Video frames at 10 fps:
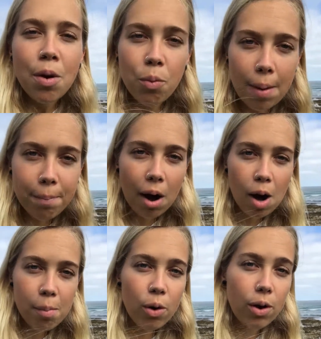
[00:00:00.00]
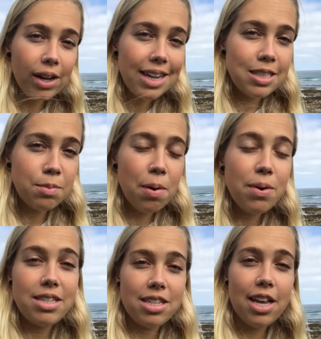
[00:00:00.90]
When palm oil gets
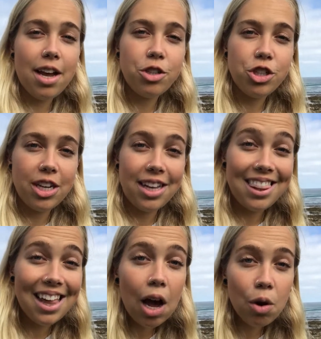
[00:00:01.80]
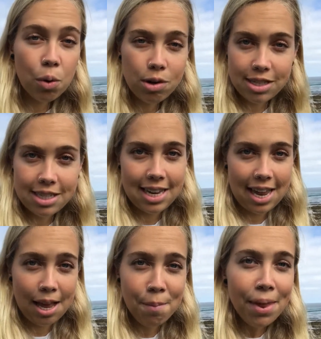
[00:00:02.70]
spilt into the ocean in that
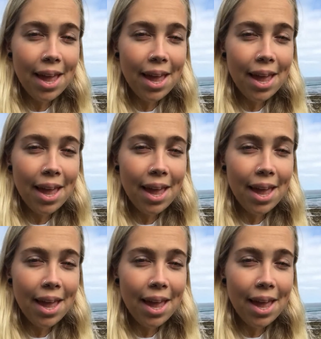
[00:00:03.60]
quantity,